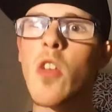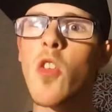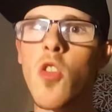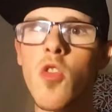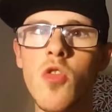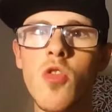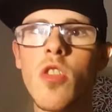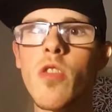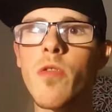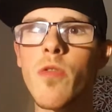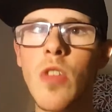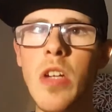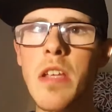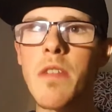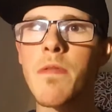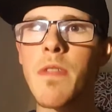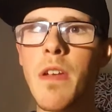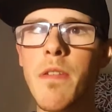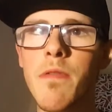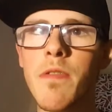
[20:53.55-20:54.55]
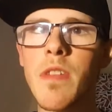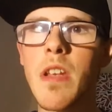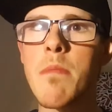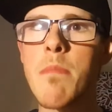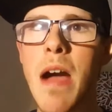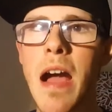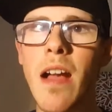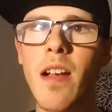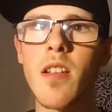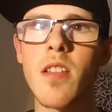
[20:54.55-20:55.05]
300,
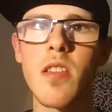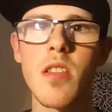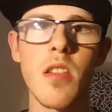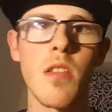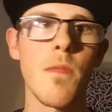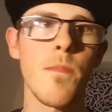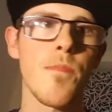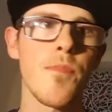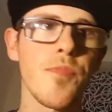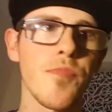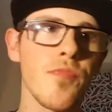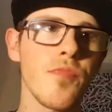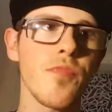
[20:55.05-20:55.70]
350 max.